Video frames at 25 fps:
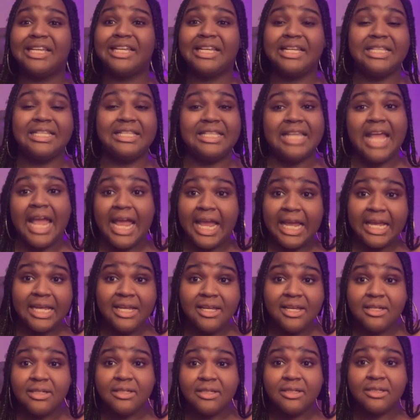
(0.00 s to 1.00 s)

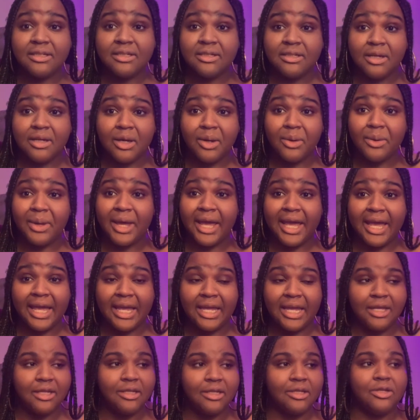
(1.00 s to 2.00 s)
date,
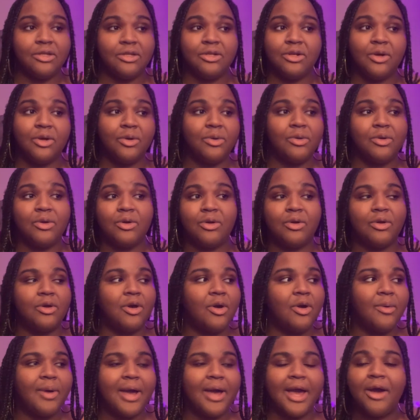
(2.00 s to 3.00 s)
okay? You know,
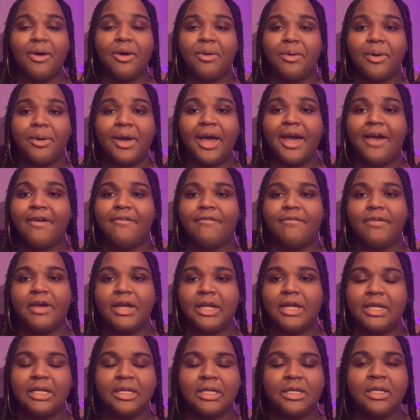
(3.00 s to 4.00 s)
go out, have
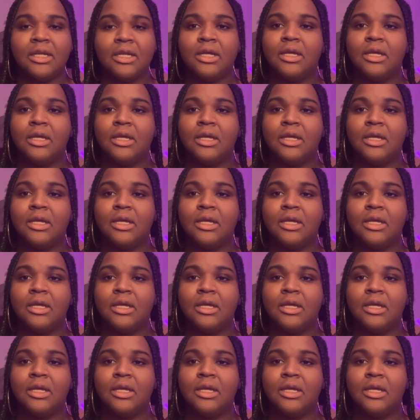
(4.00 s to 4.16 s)
fun.